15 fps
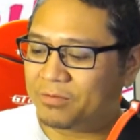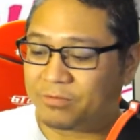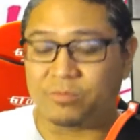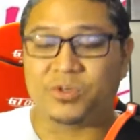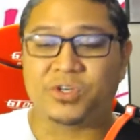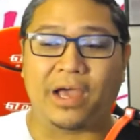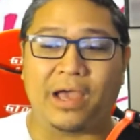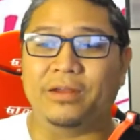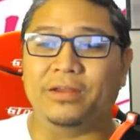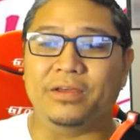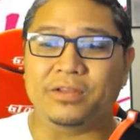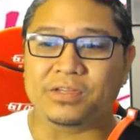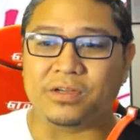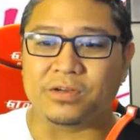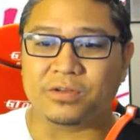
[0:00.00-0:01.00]
China,
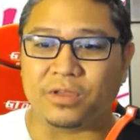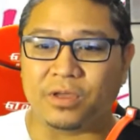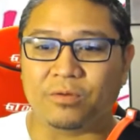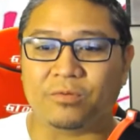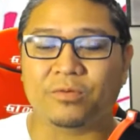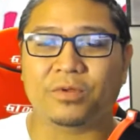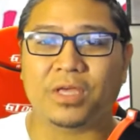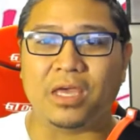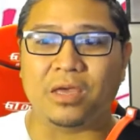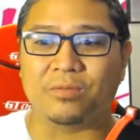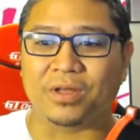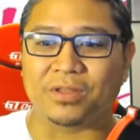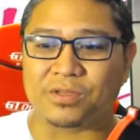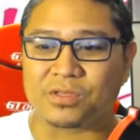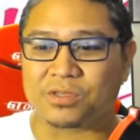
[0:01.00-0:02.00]
essentially. It came
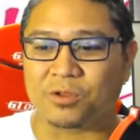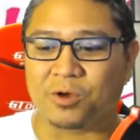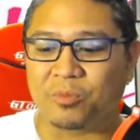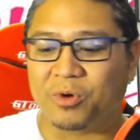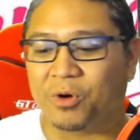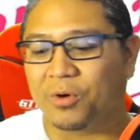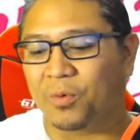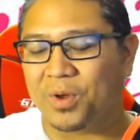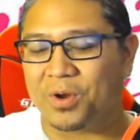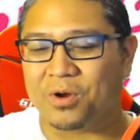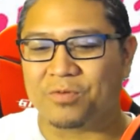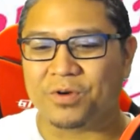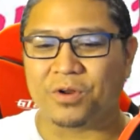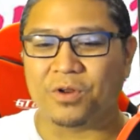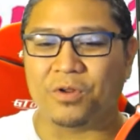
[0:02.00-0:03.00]
on the slow boat, went
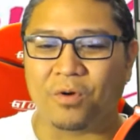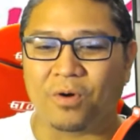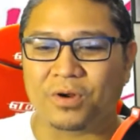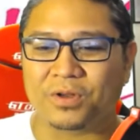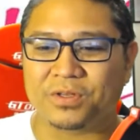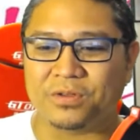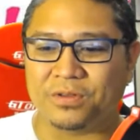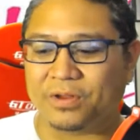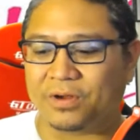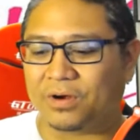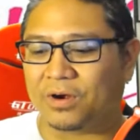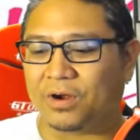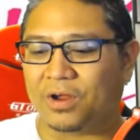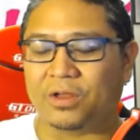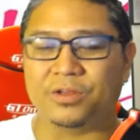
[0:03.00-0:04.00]
over to New York to
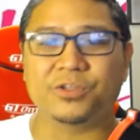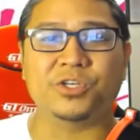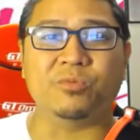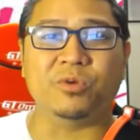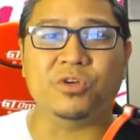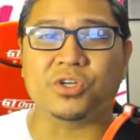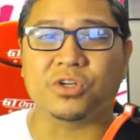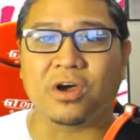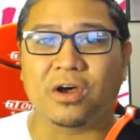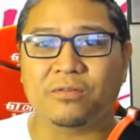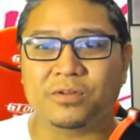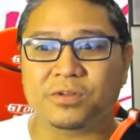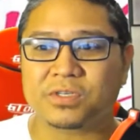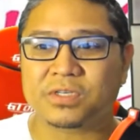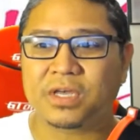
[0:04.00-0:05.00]
their distribution
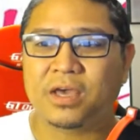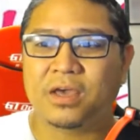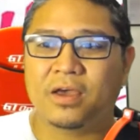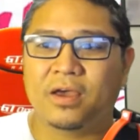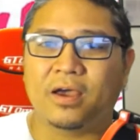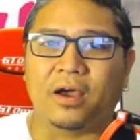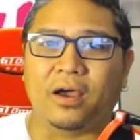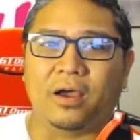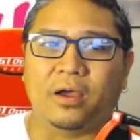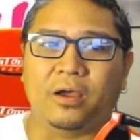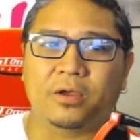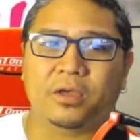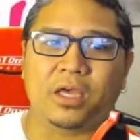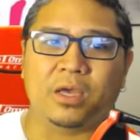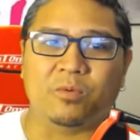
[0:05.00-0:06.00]
office,
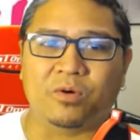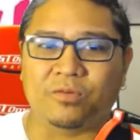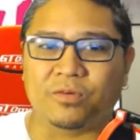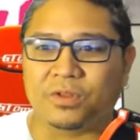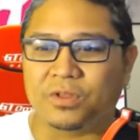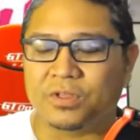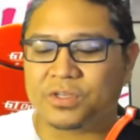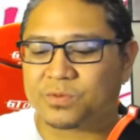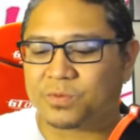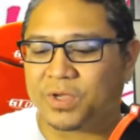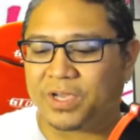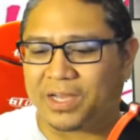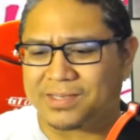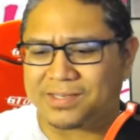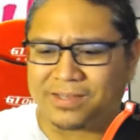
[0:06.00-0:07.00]
came over this way,
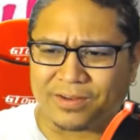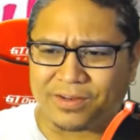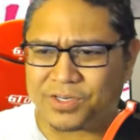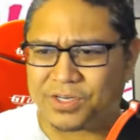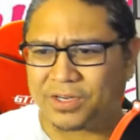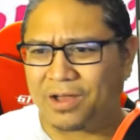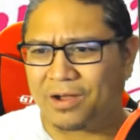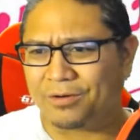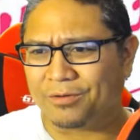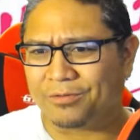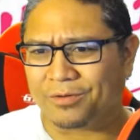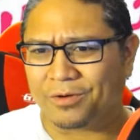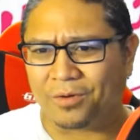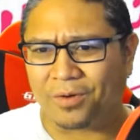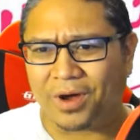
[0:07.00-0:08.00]
got stuck in Chicago
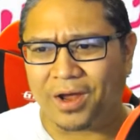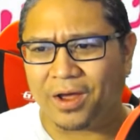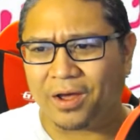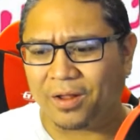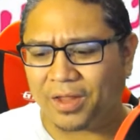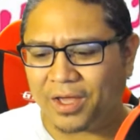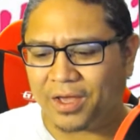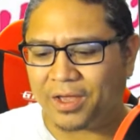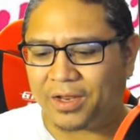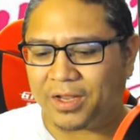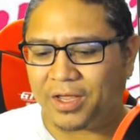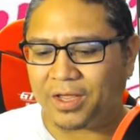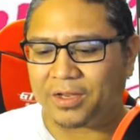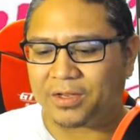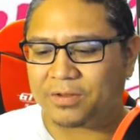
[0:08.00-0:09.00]
for a while, and
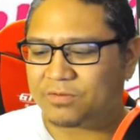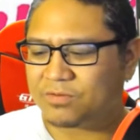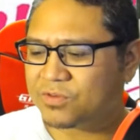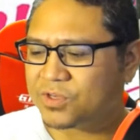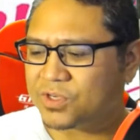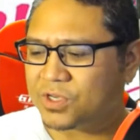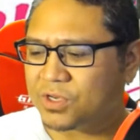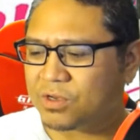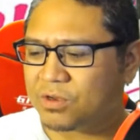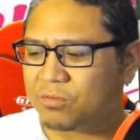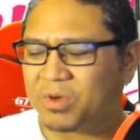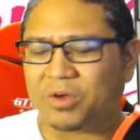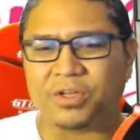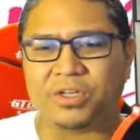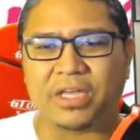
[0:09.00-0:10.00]
at
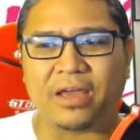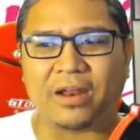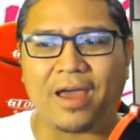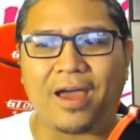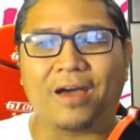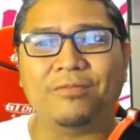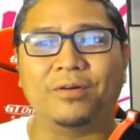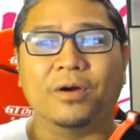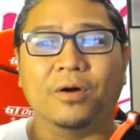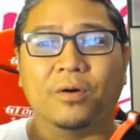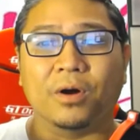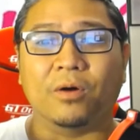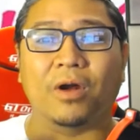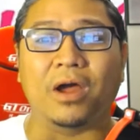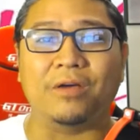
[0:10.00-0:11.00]
about a day and a half ago
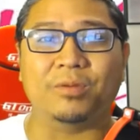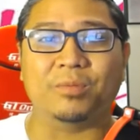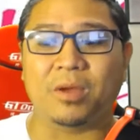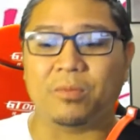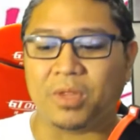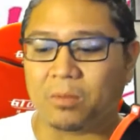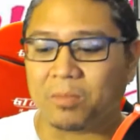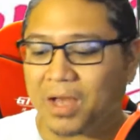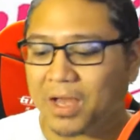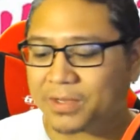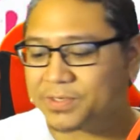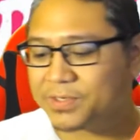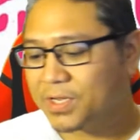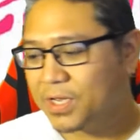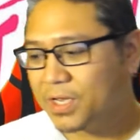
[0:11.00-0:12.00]
it arrived in my
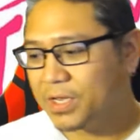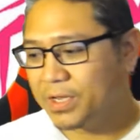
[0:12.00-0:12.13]
mailbox.